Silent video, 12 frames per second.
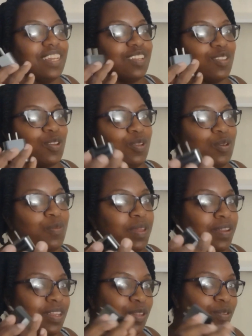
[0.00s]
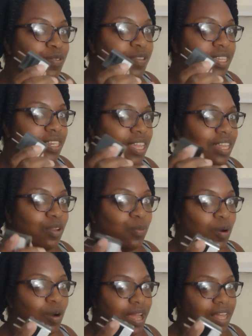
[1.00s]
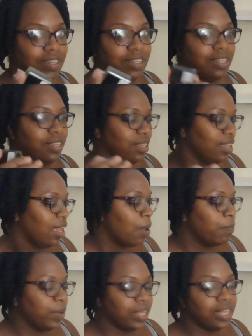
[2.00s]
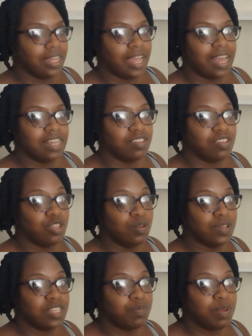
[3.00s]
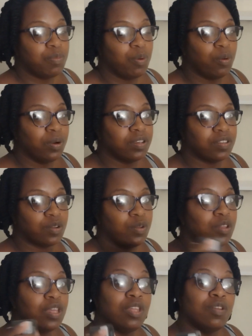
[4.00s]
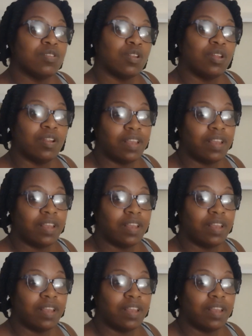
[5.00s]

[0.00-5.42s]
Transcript: so you'll be able to use it in the wall outlet. But it has a USB port so you can use it on your